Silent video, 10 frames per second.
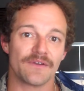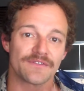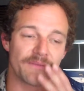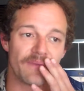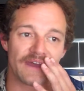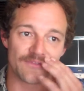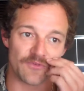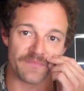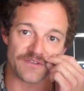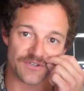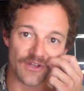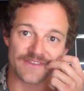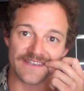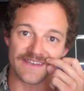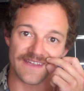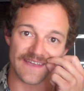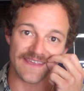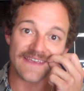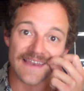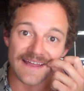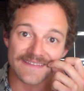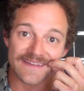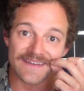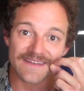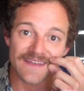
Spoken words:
because a part will be shot in England.